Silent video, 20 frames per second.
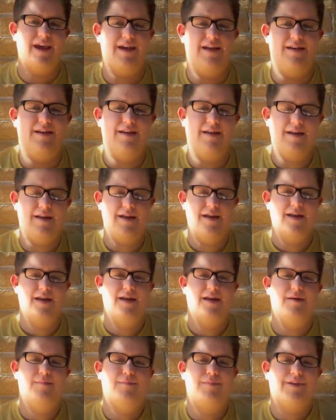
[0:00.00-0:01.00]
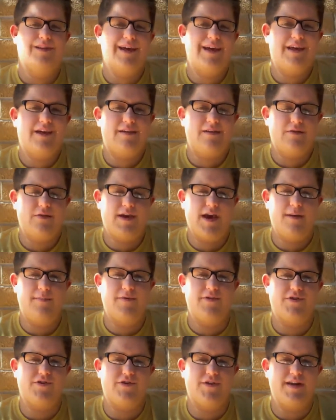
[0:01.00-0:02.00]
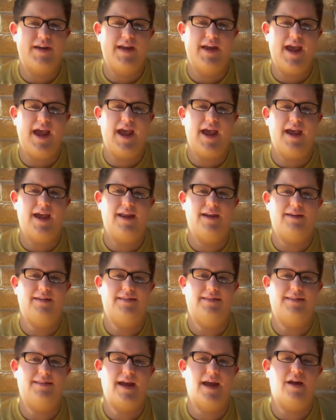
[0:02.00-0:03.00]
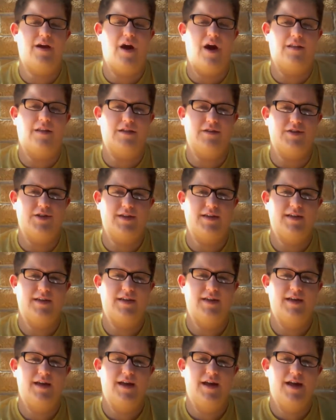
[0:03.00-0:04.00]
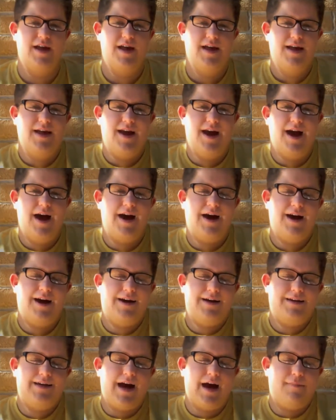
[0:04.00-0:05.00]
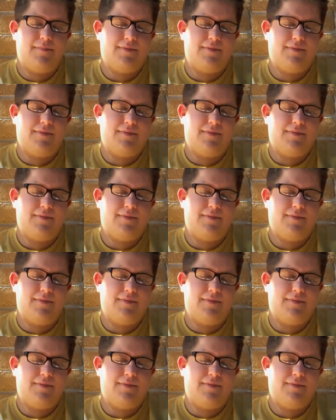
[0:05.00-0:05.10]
in molecular chemistry and psychology. Uh, I